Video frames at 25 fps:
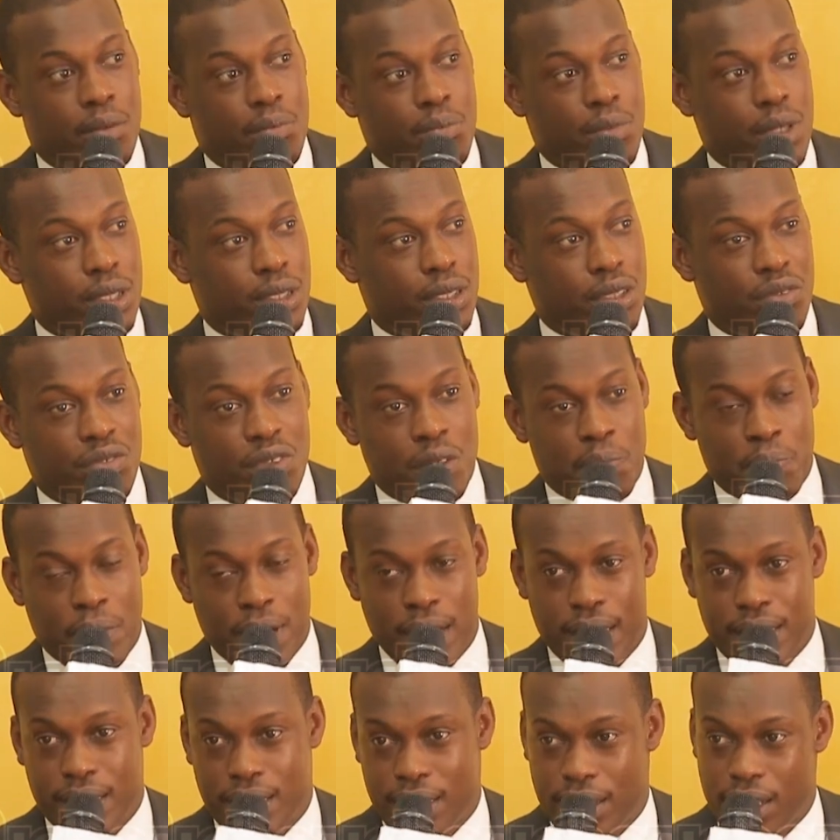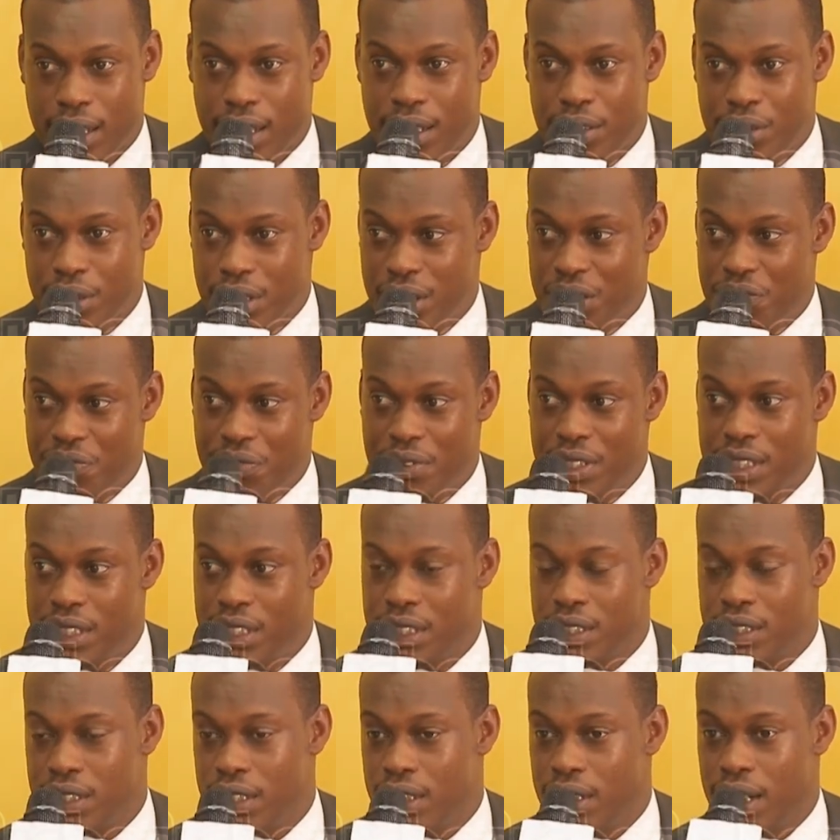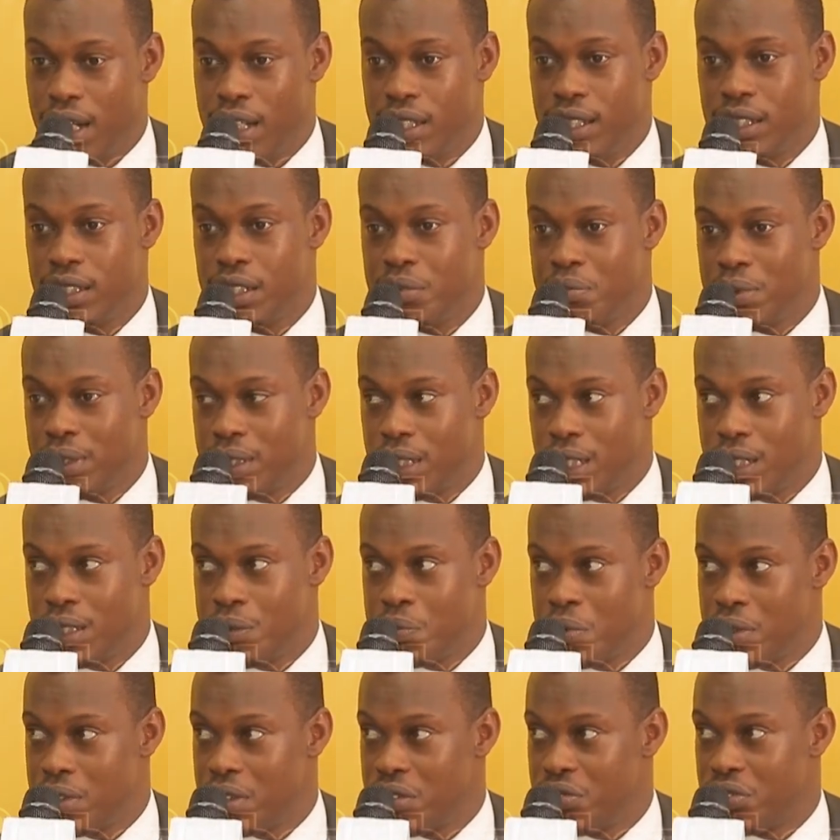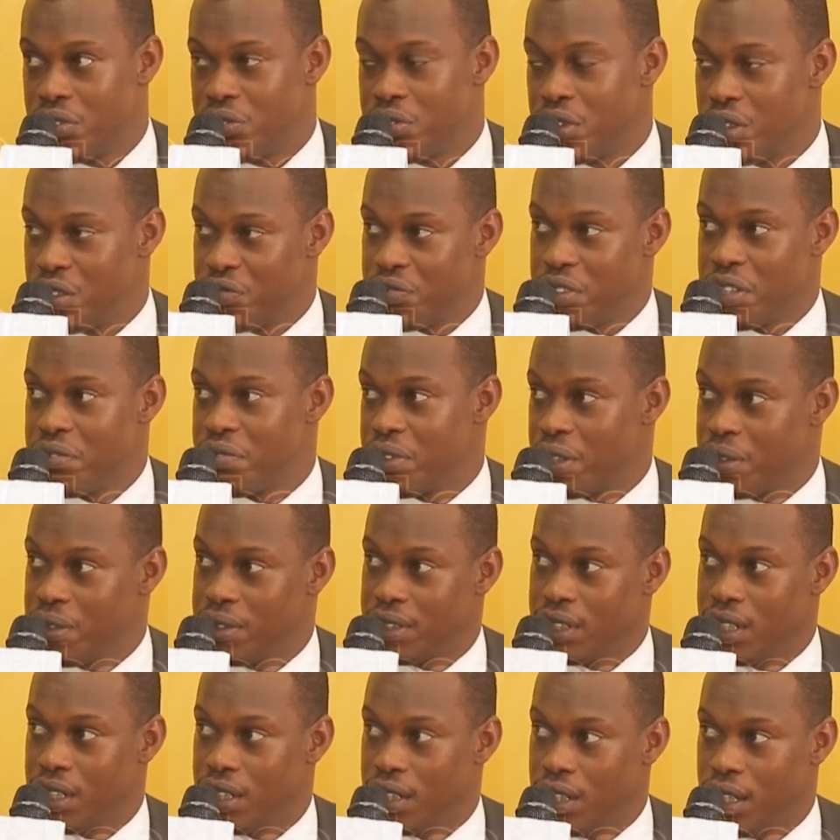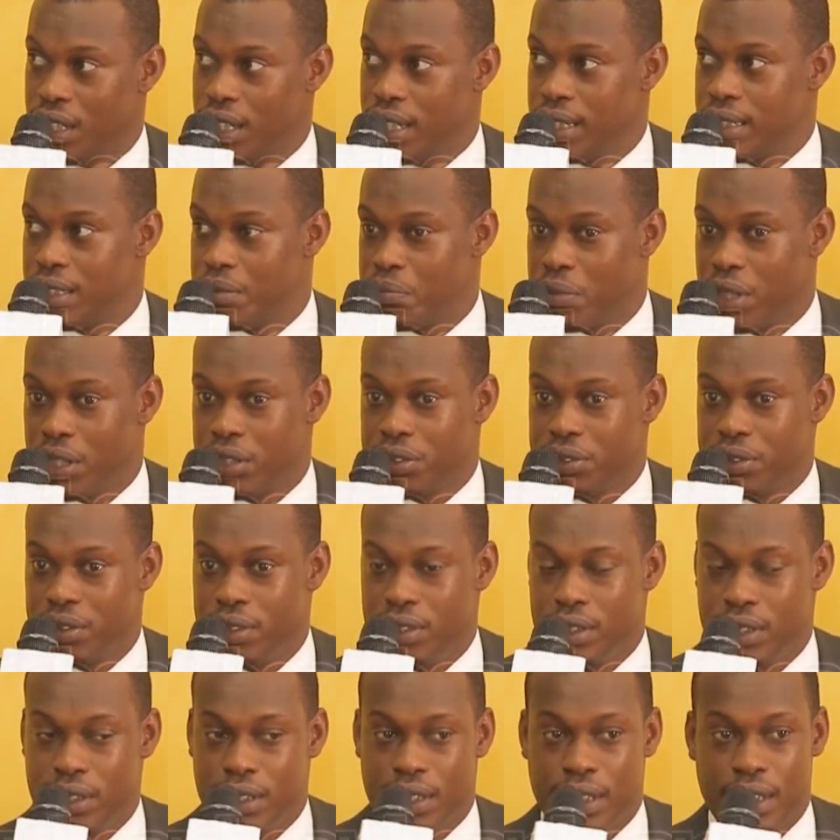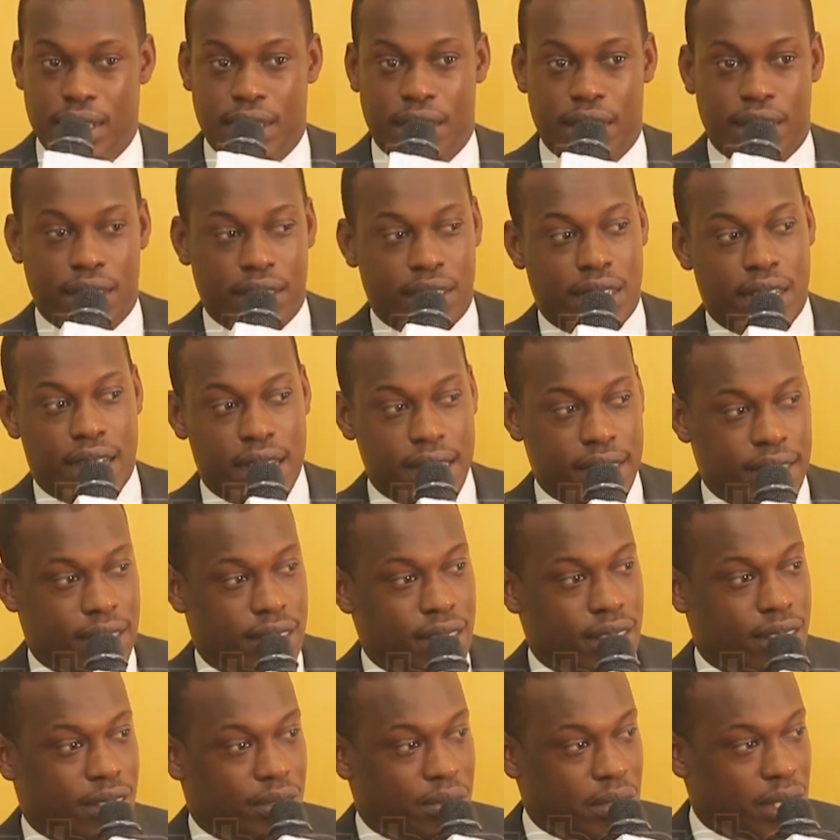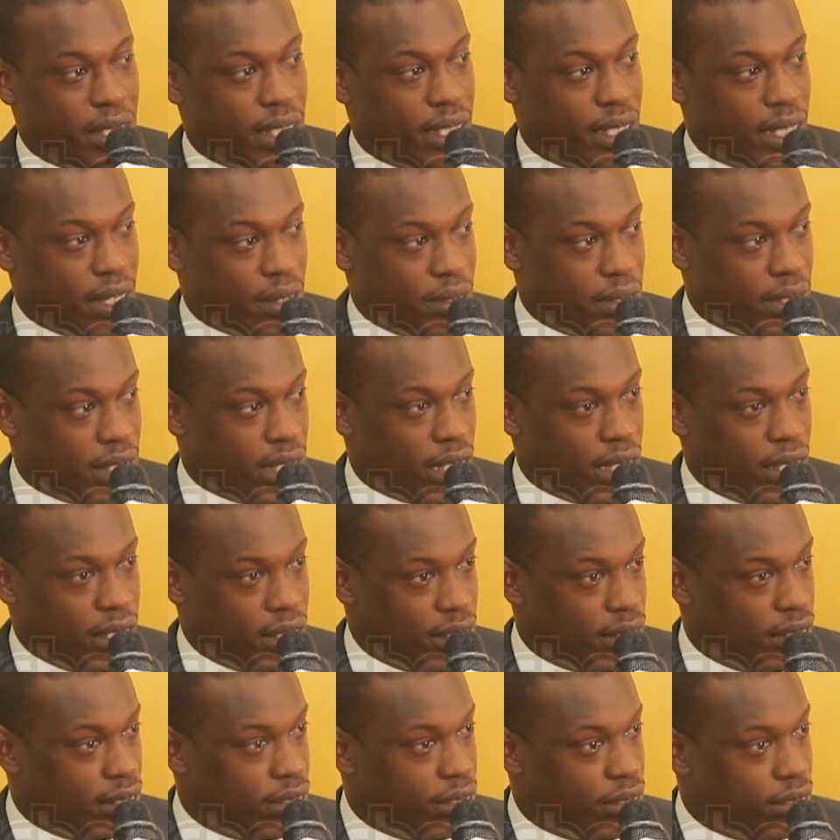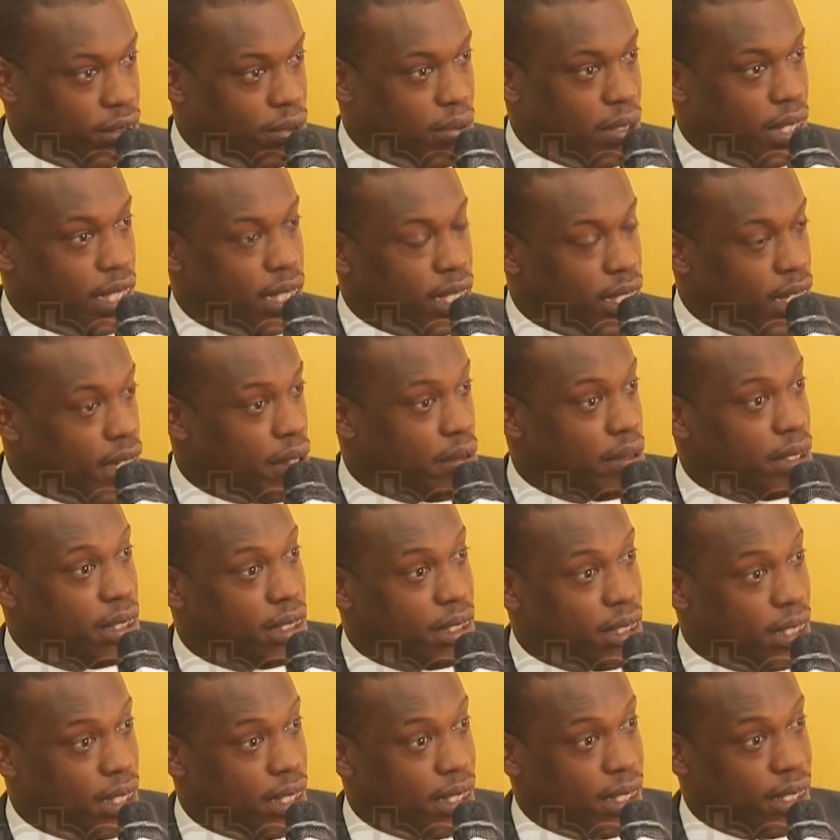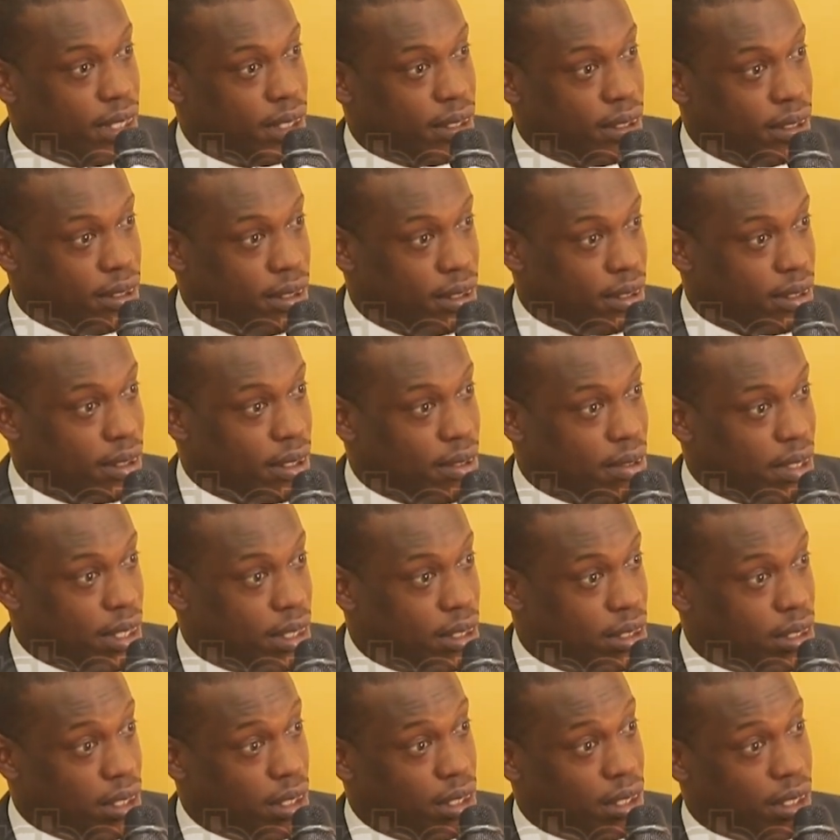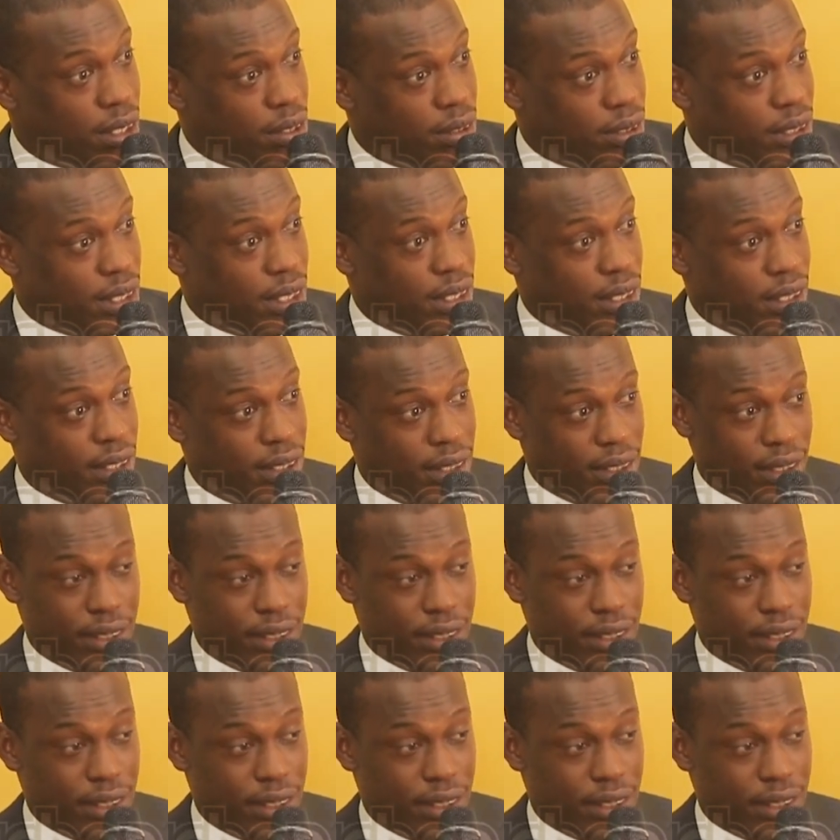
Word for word: Most of the parks, the entrance fees, I think the most expensive is 25,000, and that's Murchison. The rest is 20,000. Work now is, uh, is uh, what, 10,000